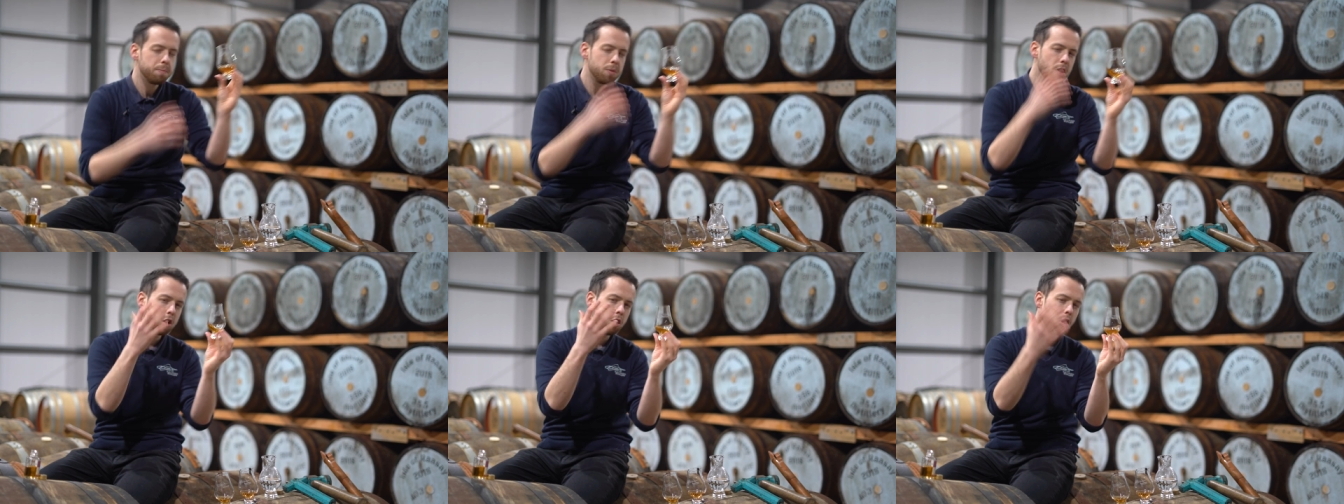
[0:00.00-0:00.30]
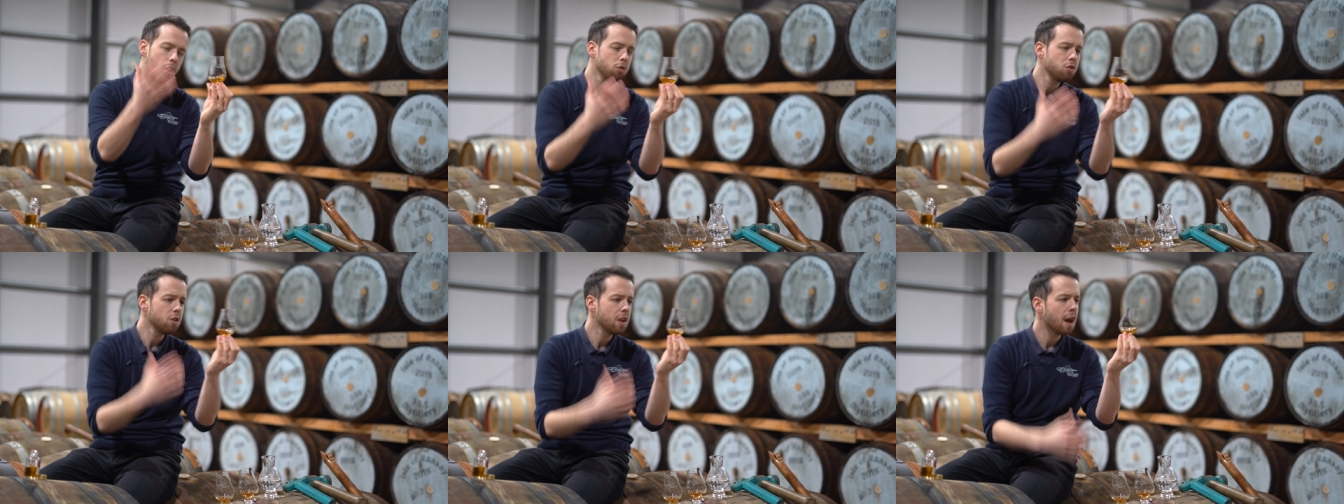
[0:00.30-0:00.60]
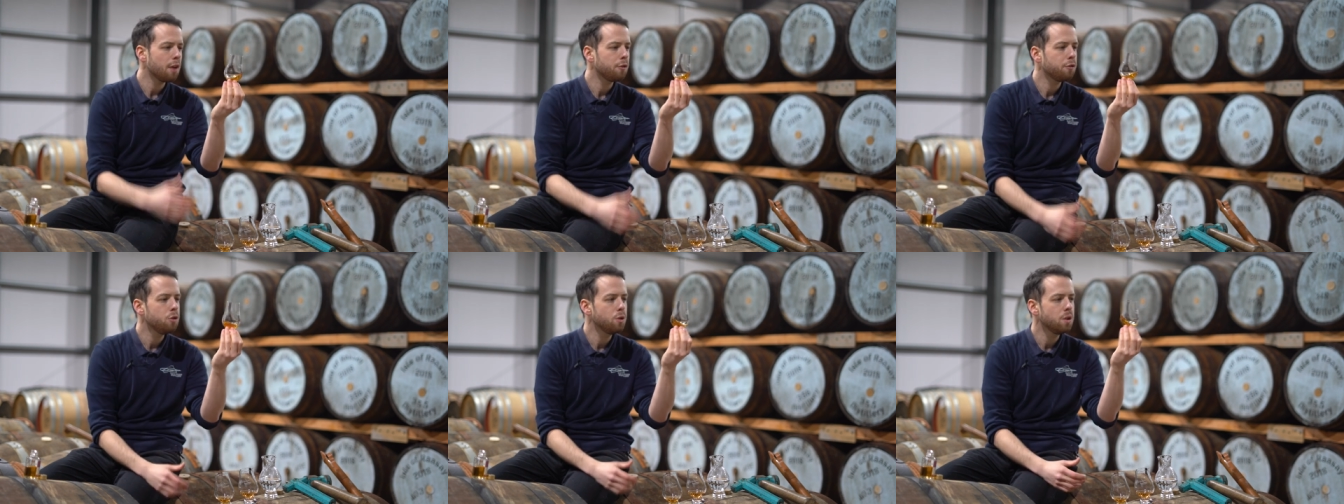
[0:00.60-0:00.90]
You can also
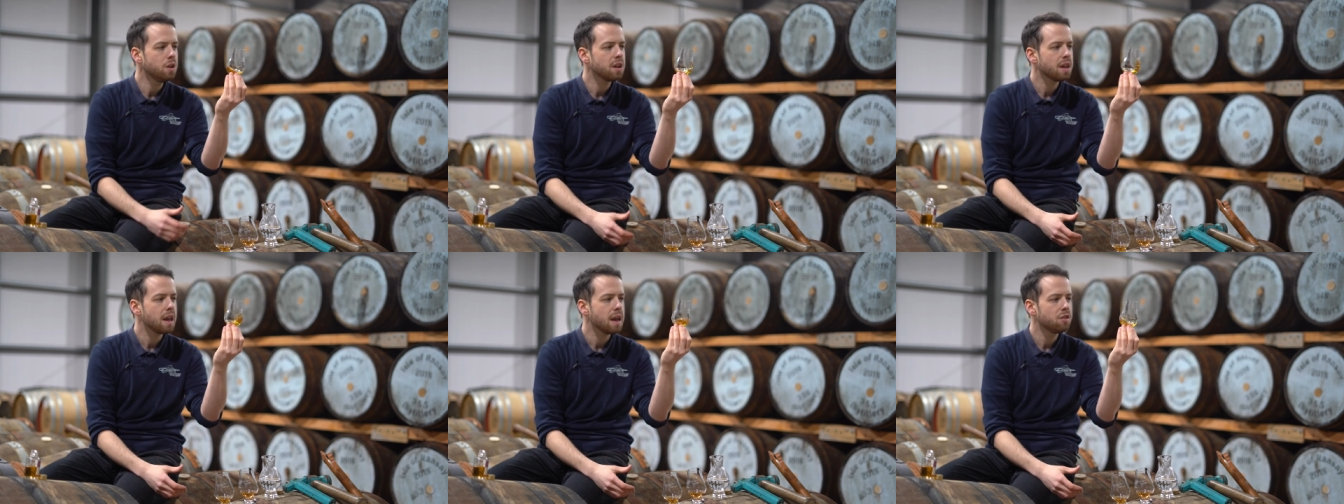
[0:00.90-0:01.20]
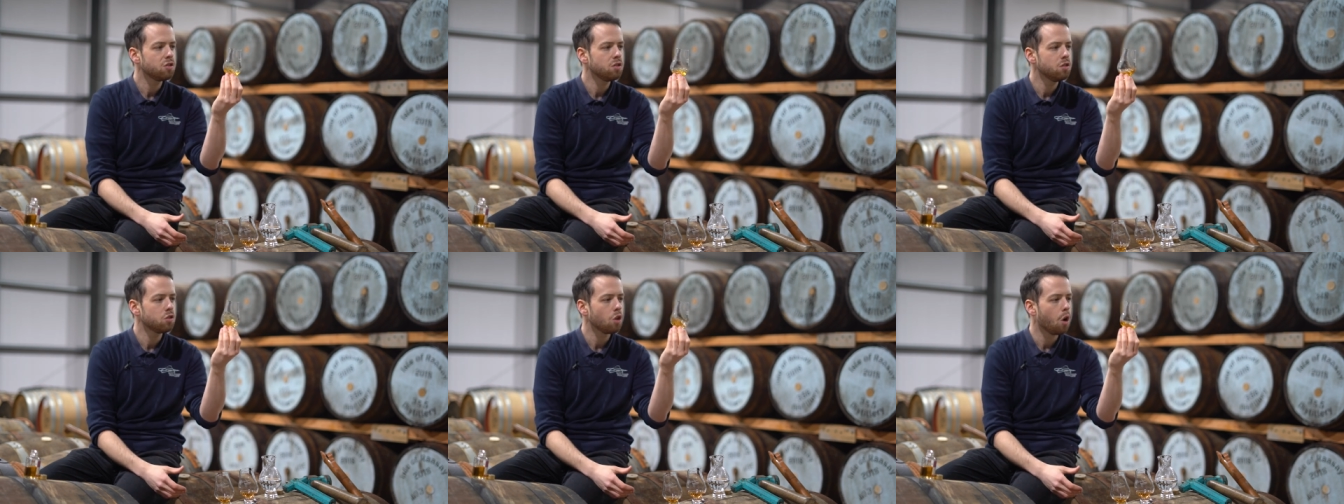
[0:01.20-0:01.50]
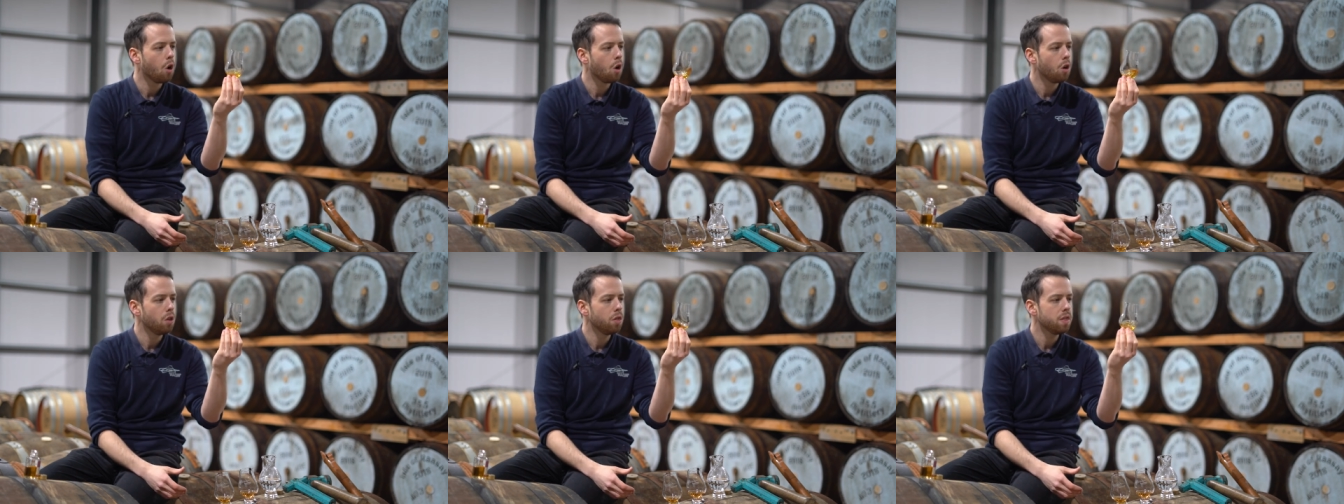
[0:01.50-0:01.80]
get a few indications
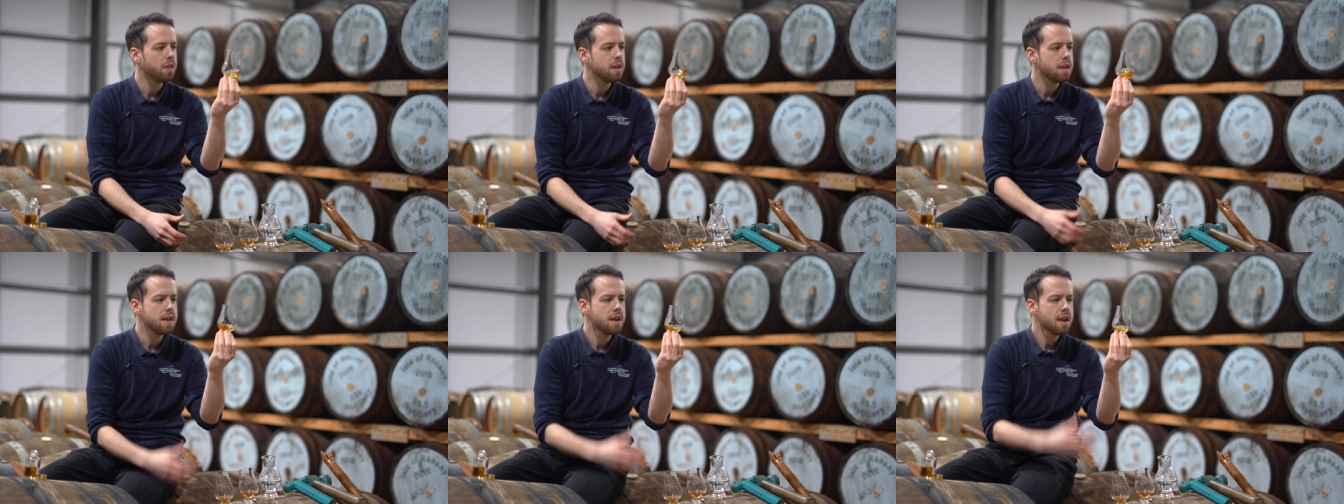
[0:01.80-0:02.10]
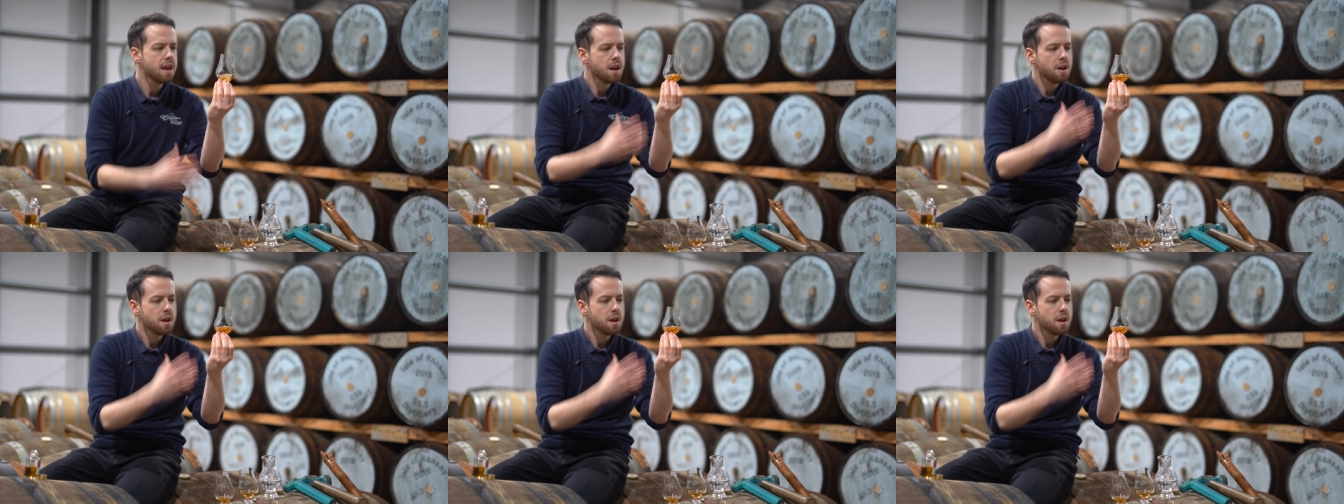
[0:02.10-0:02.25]
on the